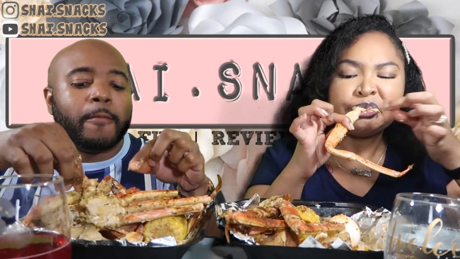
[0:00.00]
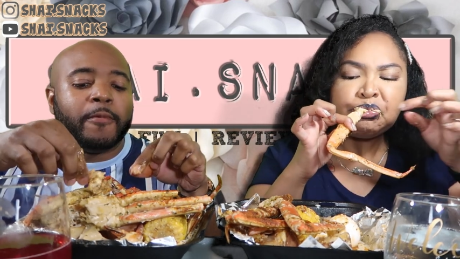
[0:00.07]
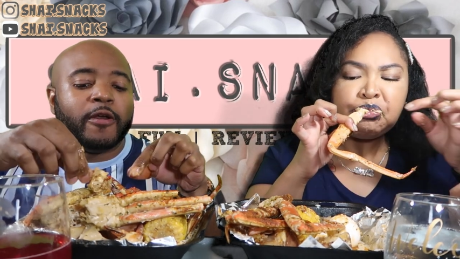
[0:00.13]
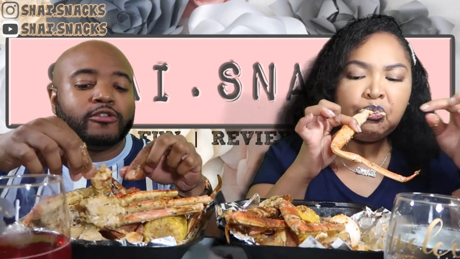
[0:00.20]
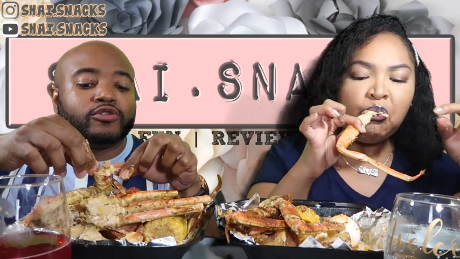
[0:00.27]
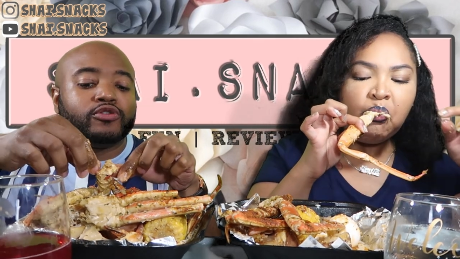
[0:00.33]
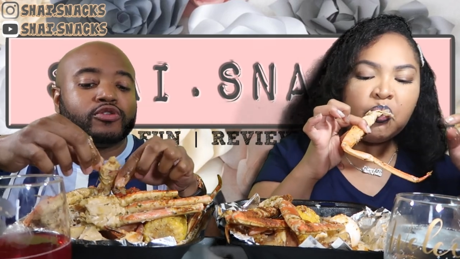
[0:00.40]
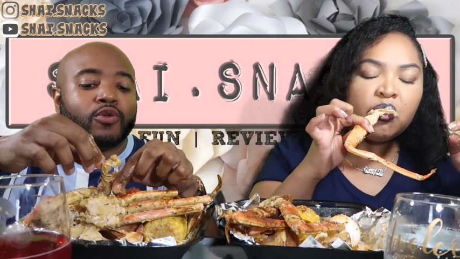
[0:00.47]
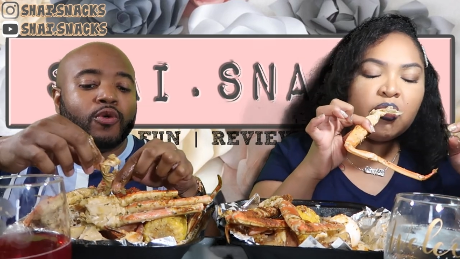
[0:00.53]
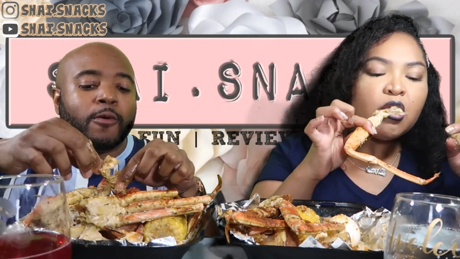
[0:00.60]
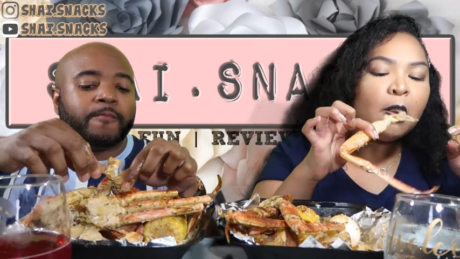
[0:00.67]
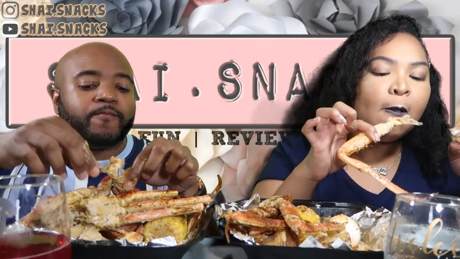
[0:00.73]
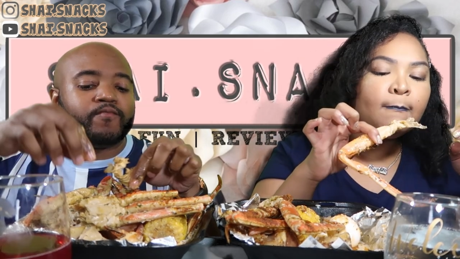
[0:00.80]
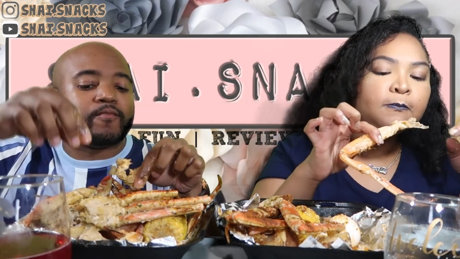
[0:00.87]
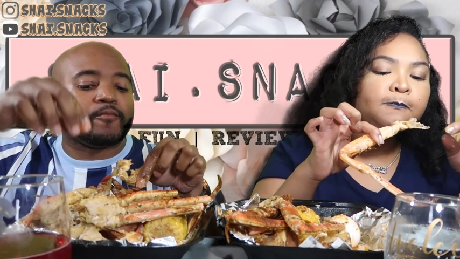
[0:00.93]
Speaker 1: medical
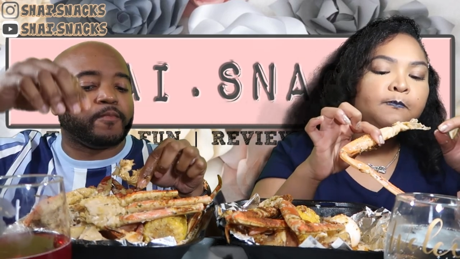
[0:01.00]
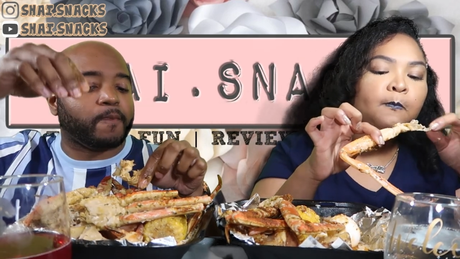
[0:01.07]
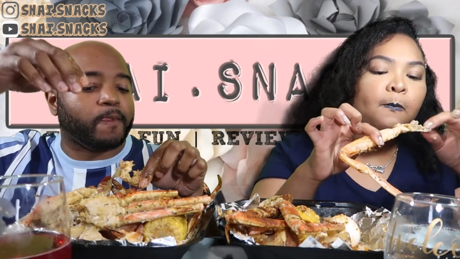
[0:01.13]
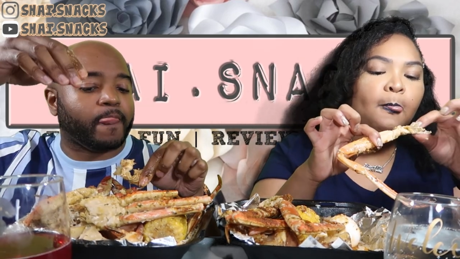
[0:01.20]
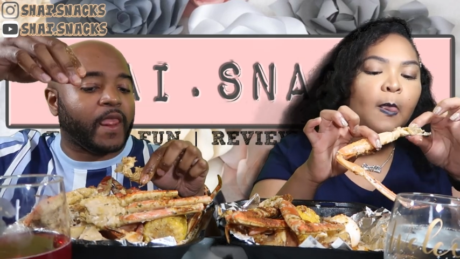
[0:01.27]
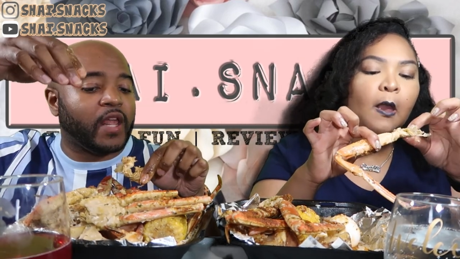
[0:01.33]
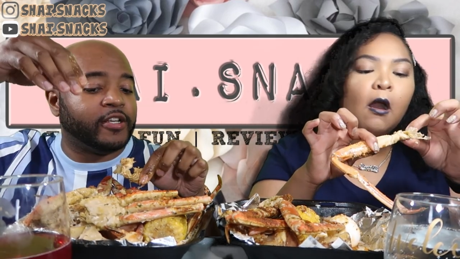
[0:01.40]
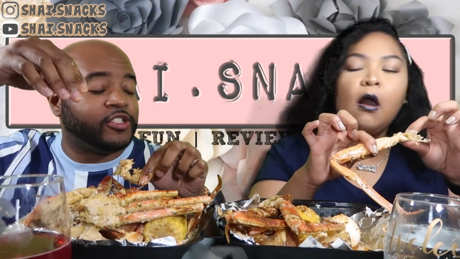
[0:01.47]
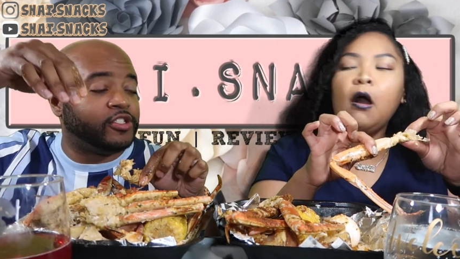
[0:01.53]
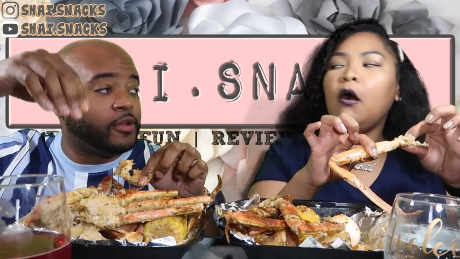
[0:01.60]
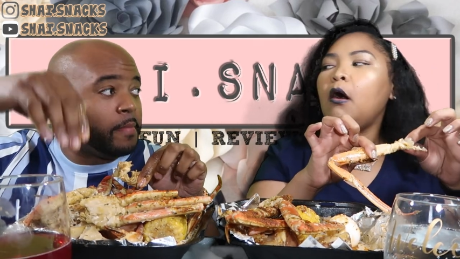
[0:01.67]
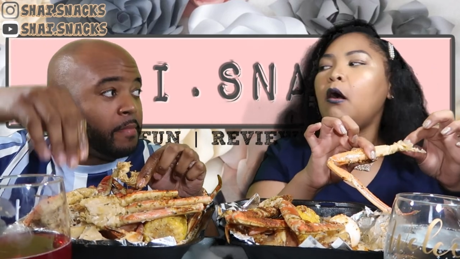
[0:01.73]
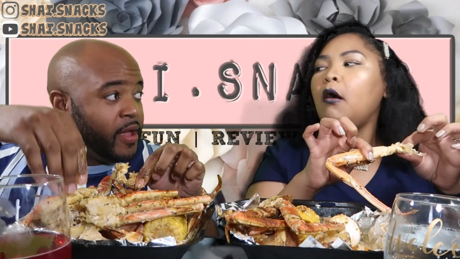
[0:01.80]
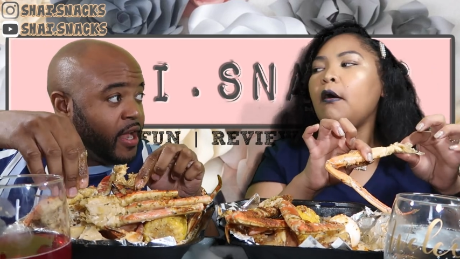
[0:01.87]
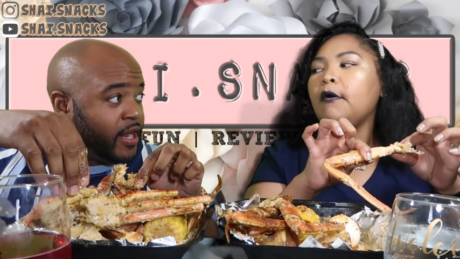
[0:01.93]
school is
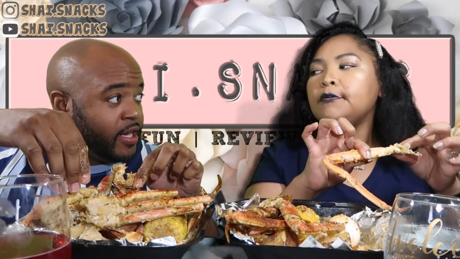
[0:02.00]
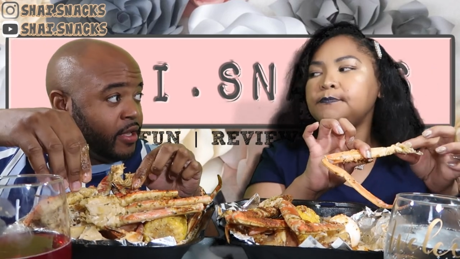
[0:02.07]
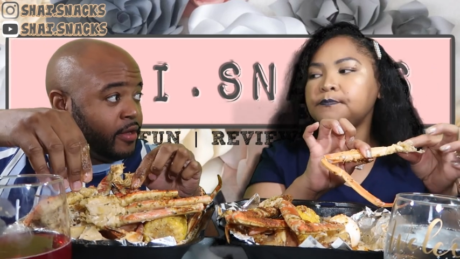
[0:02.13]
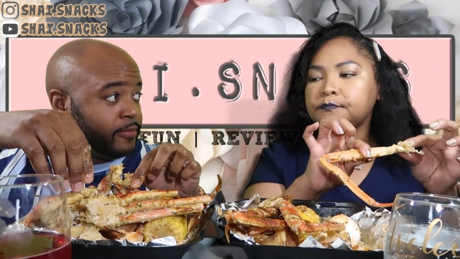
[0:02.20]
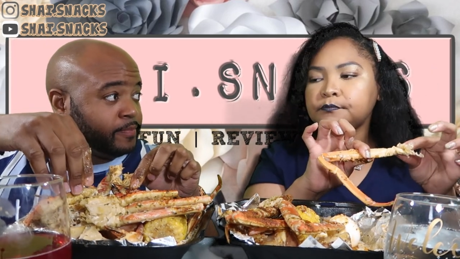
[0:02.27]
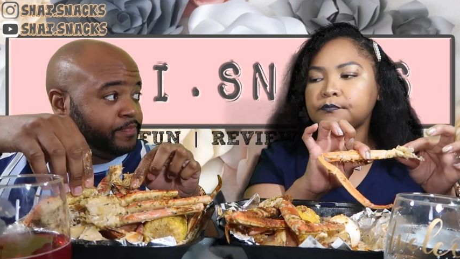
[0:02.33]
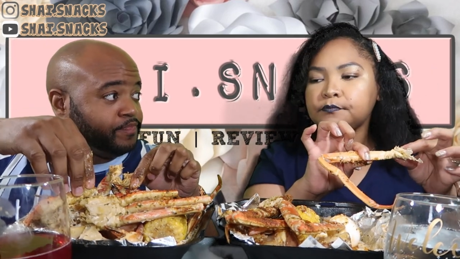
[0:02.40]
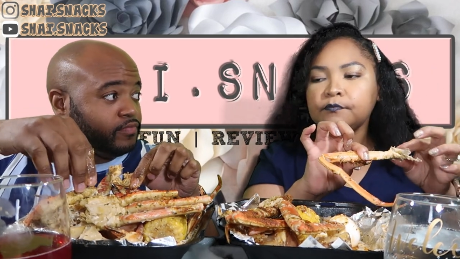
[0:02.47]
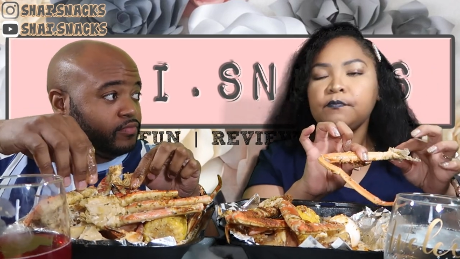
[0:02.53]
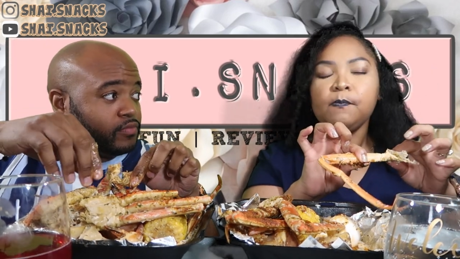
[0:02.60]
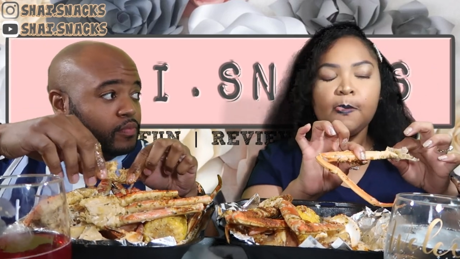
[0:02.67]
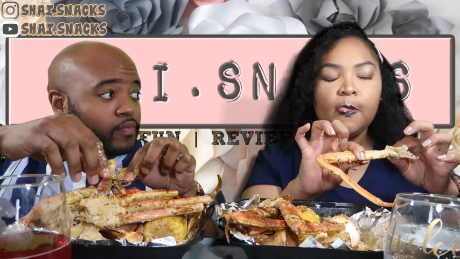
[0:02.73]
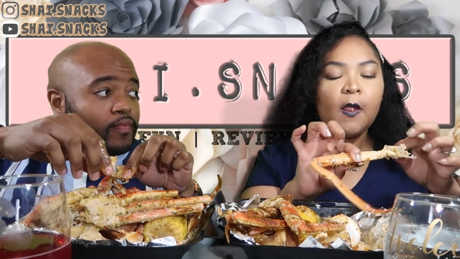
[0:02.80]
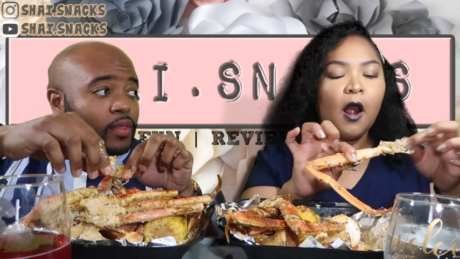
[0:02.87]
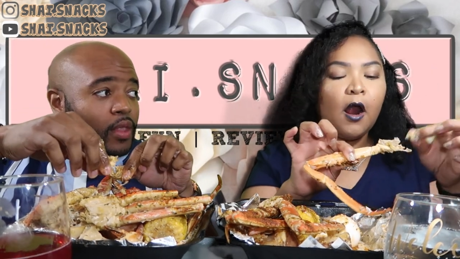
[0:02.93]
oh. demanding
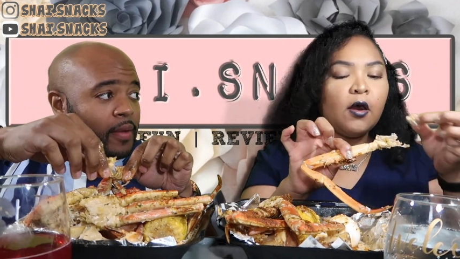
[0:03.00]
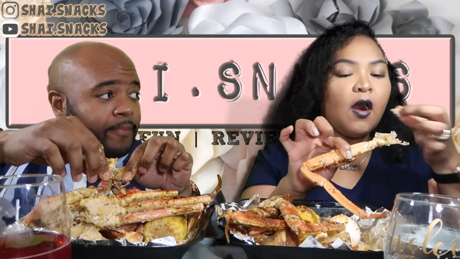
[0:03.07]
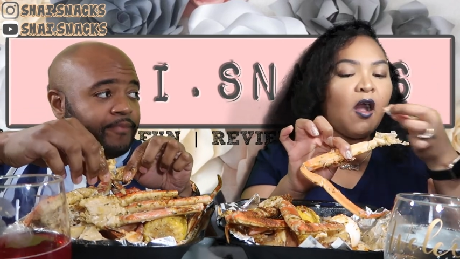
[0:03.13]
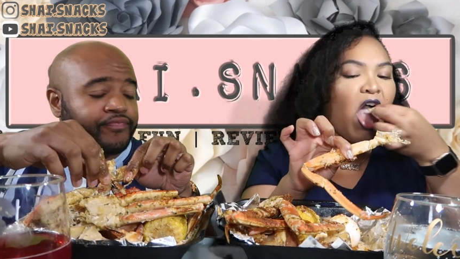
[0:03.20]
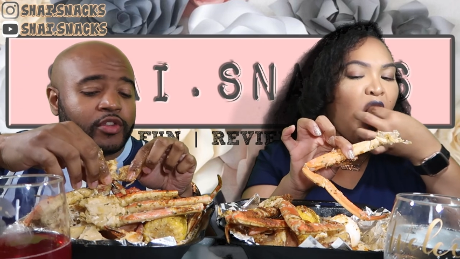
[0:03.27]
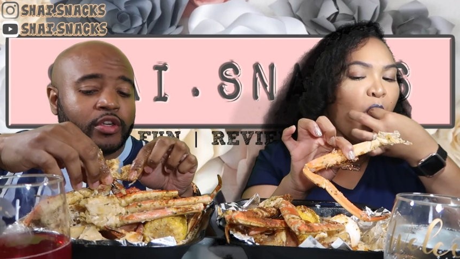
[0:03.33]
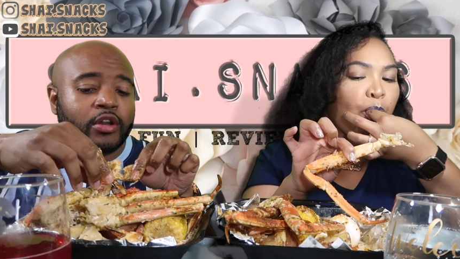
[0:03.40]
Okay.